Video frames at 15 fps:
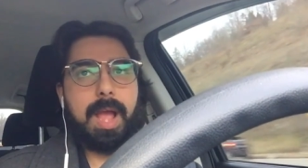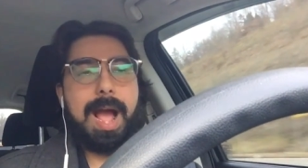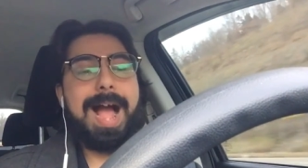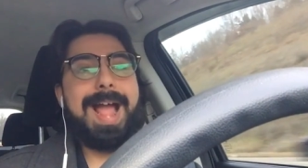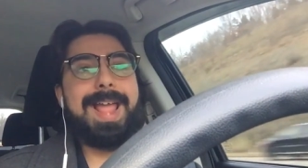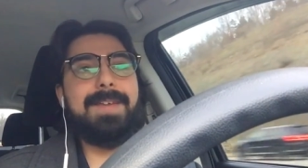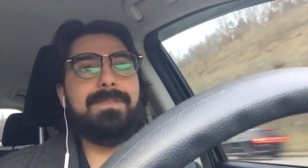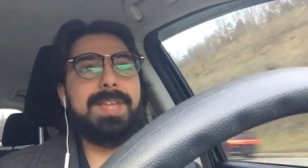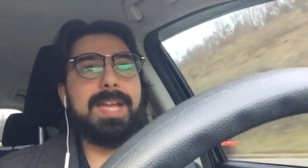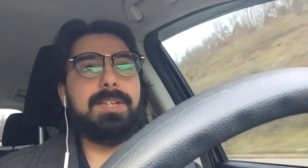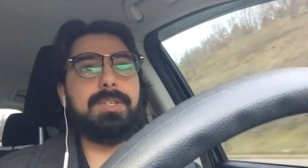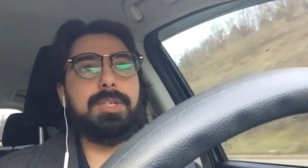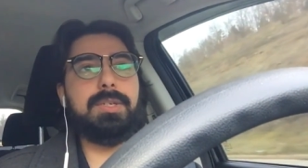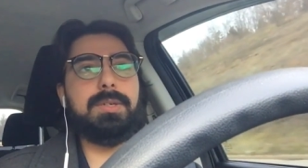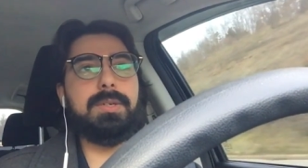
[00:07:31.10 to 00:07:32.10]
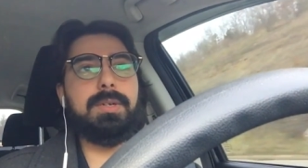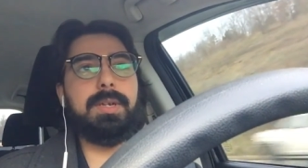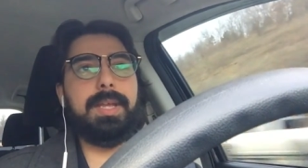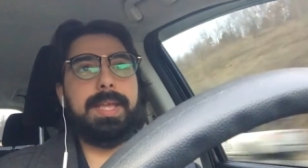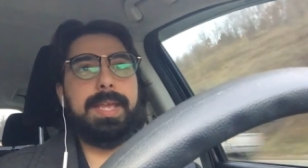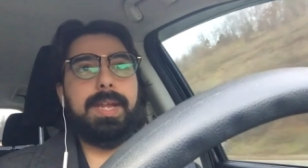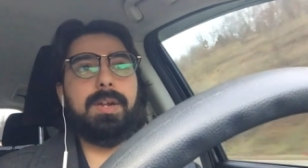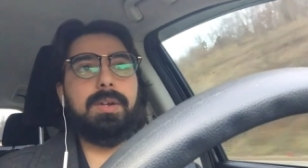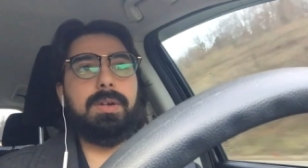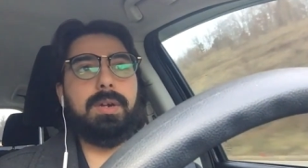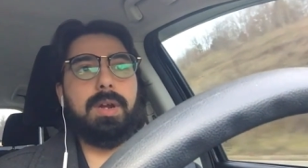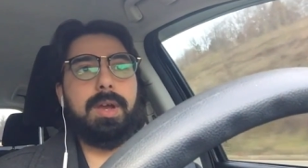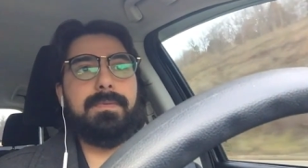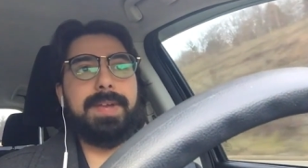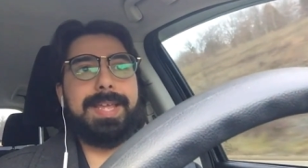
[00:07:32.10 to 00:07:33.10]
I have yet to hear
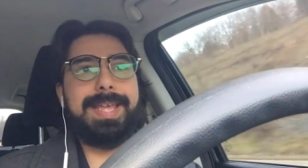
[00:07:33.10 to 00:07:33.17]
of a